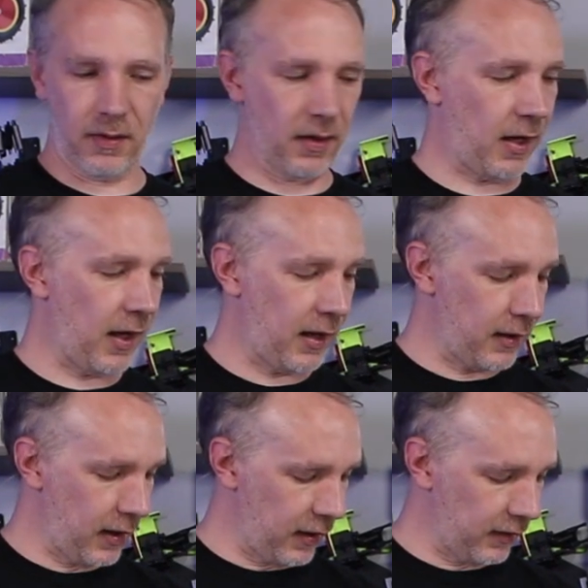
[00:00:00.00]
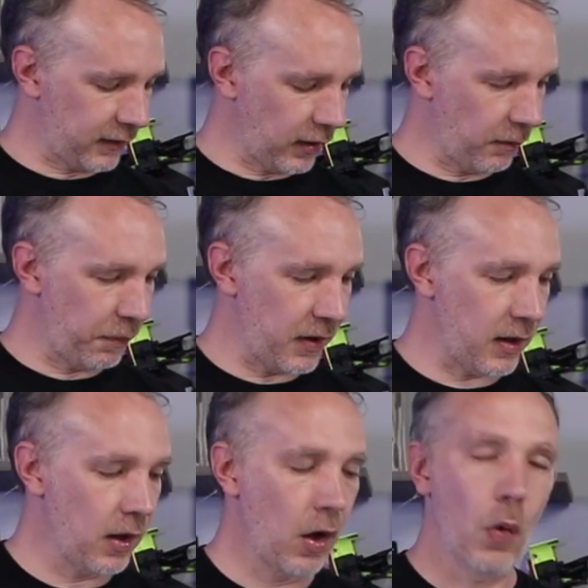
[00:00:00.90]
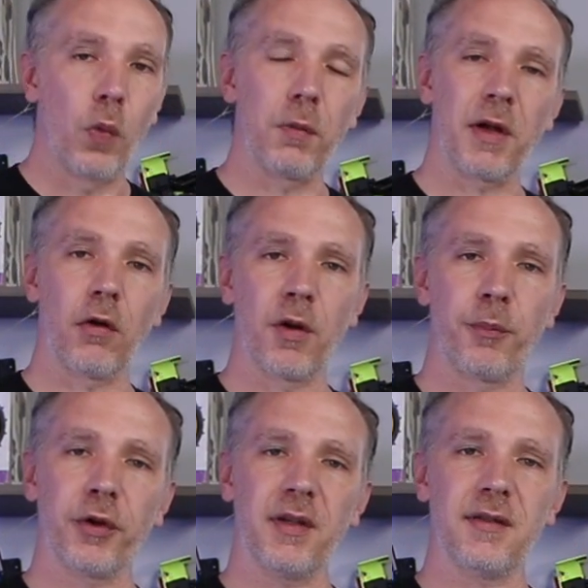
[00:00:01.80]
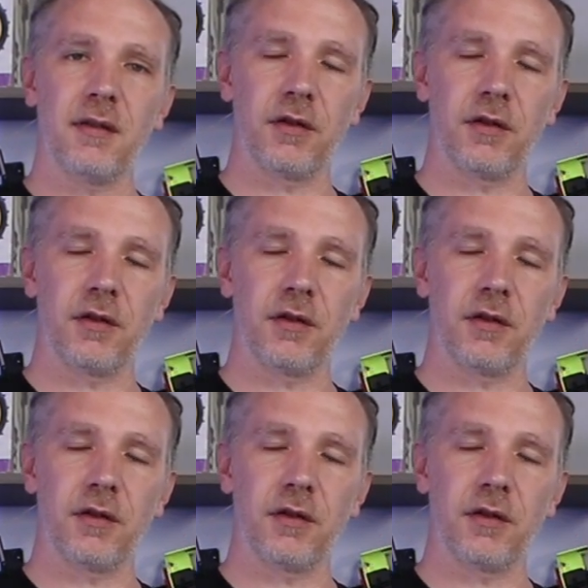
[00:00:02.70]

handy is going to be when we go to put these in the